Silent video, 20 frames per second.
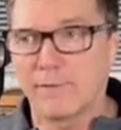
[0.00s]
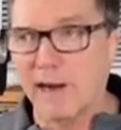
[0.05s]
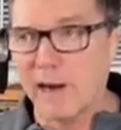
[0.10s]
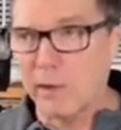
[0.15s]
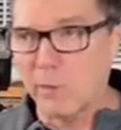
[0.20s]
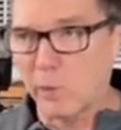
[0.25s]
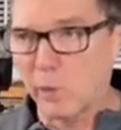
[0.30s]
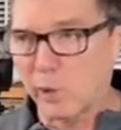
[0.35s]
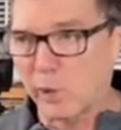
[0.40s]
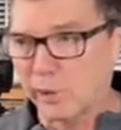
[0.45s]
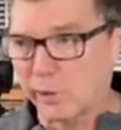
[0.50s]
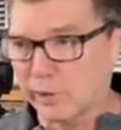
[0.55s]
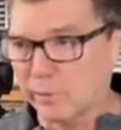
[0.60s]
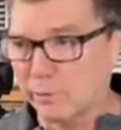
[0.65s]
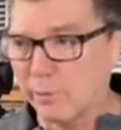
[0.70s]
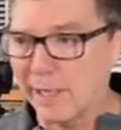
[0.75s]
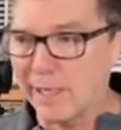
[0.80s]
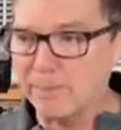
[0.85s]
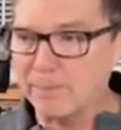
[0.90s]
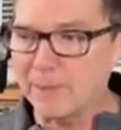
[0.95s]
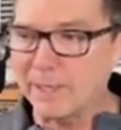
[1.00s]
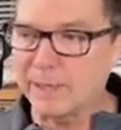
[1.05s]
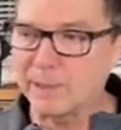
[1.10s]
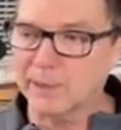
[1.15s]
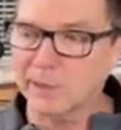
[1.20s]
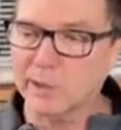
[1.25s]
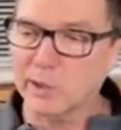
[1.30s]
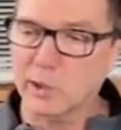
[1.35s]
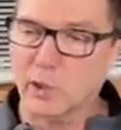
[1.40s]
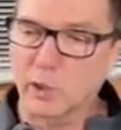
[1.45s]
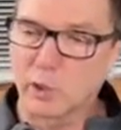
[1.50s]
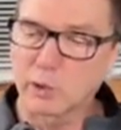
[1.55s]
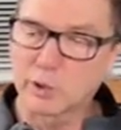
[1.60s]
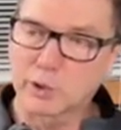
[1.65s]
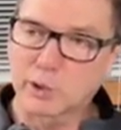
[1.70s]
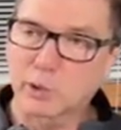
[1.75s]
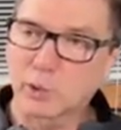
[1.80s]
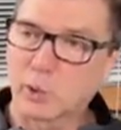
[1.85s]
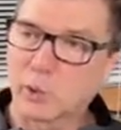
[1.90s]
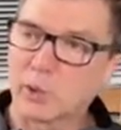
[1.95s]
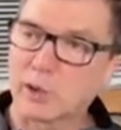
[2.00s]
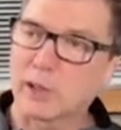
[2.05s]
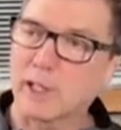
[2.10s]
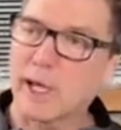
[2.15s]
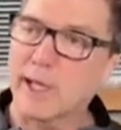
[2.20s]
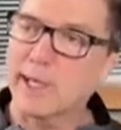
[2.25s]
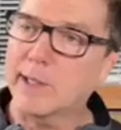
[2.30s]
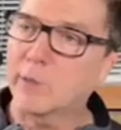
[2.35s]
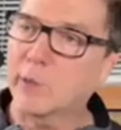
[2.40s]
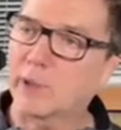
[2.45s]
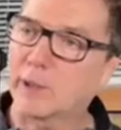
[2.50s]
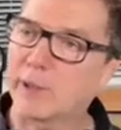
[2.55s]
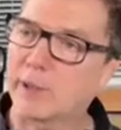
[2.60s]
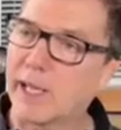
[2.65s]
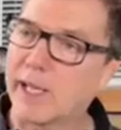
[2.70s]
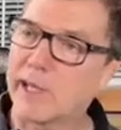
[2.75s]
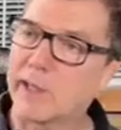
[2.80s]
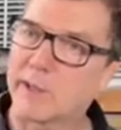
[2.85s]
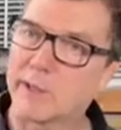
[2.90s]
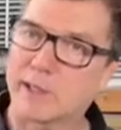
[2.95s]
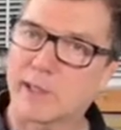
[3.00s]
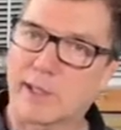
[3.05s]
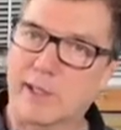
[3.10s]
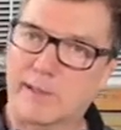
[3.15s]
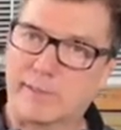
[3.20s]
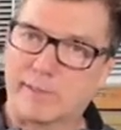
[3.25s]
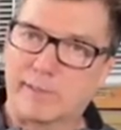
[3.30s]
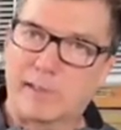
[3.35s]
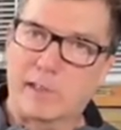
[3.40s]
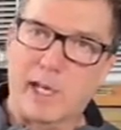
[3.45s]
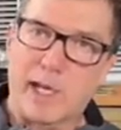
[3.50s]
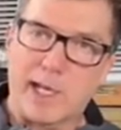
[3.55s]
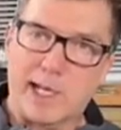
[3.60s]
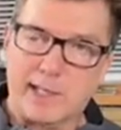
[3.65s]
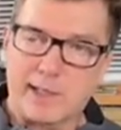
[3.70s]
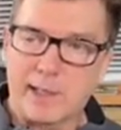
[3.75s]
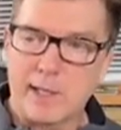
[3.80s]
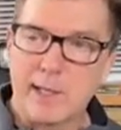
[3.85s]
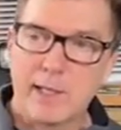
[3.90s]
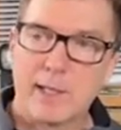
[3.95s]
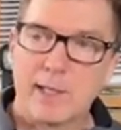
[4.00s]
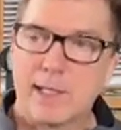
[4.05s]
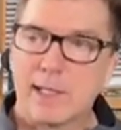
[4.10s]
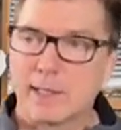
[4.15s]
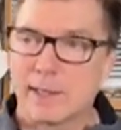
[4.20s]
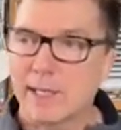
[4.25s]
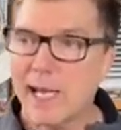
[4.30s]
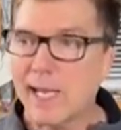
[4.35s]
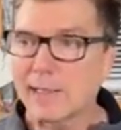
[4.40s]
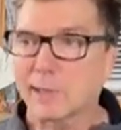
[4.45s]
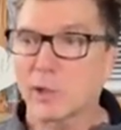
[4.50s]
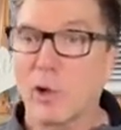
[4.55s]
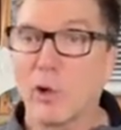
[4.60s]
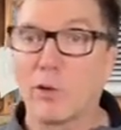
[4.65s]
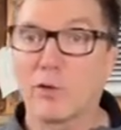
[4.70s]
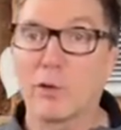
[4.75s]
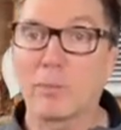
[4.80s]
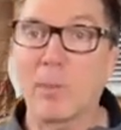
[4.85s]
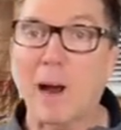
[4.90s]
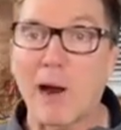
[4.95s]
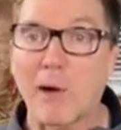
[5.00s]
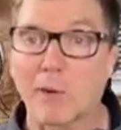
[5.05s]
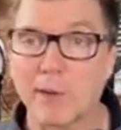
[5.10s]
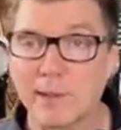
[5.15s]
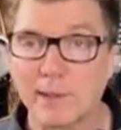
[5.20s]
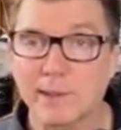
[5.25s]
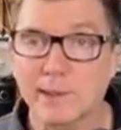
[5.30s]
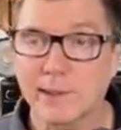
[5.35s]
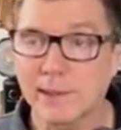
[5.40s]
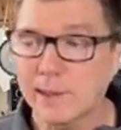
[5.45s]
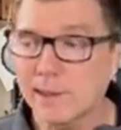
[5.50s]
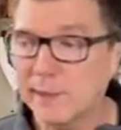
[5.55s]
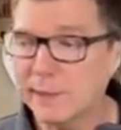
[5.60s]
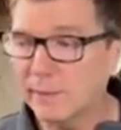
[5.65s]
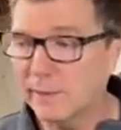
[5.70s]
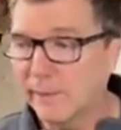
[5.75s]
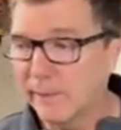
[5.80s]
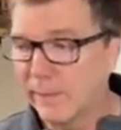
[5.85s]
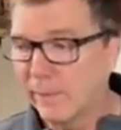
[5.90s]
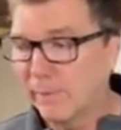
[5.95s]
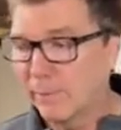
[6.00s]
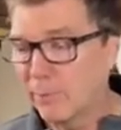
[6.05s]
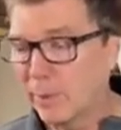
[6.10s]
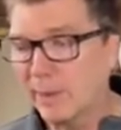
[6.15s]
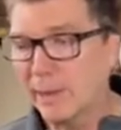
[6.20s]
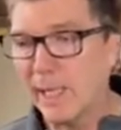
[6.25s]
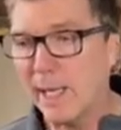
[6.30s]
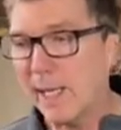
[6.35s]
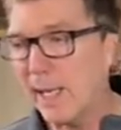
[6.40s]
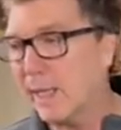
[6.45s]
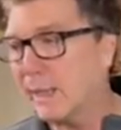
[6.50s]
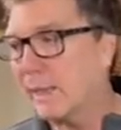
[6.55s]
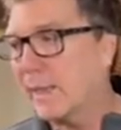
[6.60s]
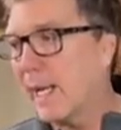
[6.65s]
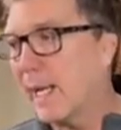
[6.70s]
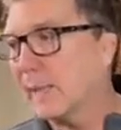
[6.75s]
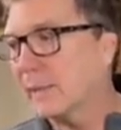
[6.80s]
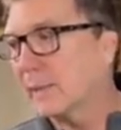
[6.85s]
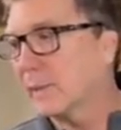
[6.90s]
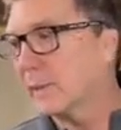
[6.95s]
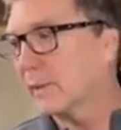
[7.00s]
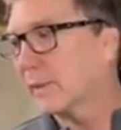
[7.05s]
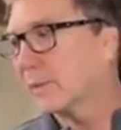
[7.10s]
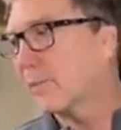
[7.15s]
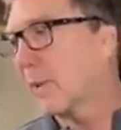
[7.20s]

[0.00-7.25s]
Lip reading: of our work, right? Because it's old school lighting with layers of light. Not to overpower the scene, but to add that